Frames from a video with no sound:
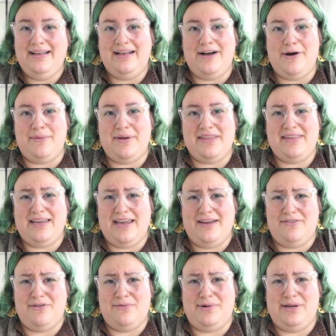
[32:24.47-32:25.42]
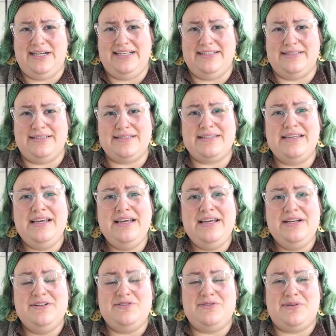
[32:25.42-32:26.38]
I think everyone is.
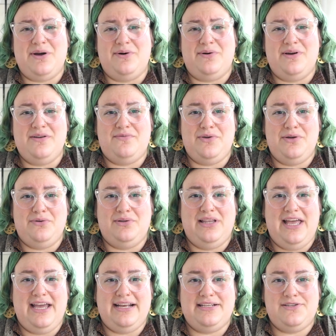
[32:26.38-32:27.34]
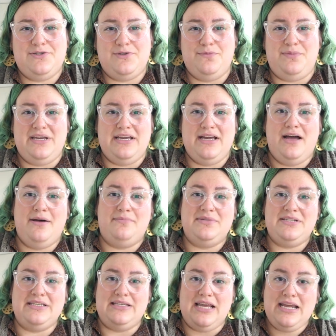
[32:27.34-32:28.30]
So if you'd like to be
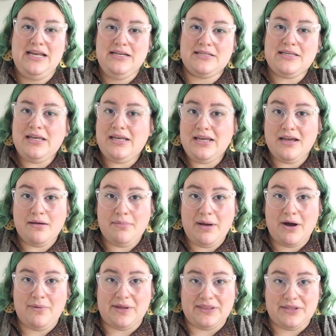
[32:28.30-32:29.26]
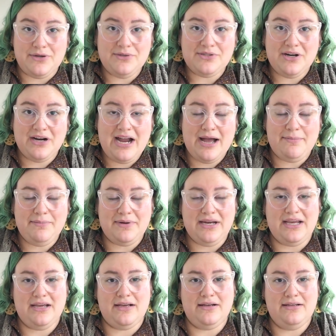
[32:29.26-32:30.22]
up to date about when those are
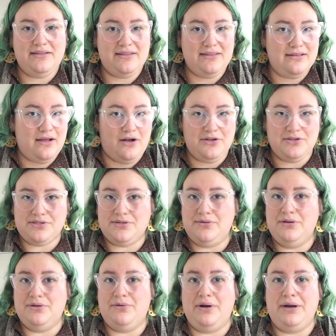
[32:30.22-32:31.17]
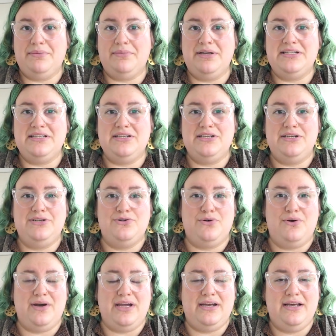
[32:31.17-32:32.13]
happening, also a great reason to
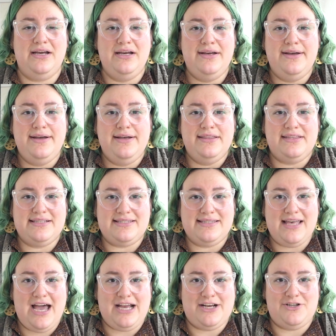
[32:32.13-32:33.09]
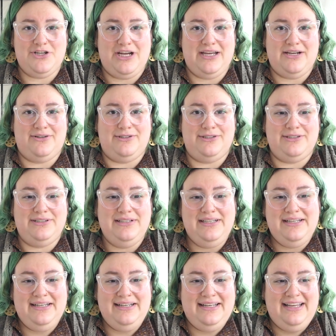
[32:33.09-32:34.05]
join the Slack channel.
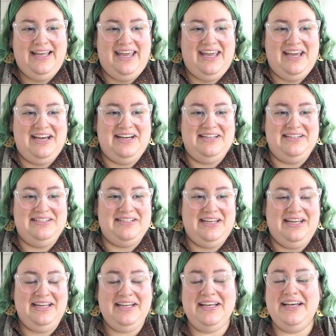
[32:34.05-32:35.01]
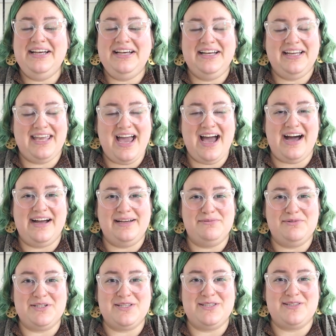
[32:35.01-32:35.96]
And yeah,
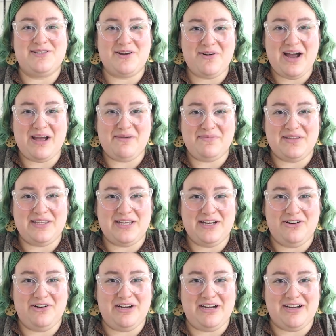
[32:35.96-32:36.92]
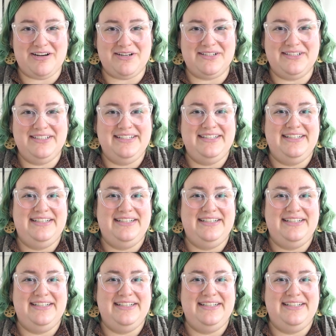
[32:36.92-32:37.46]
I'm just so happy that you're here.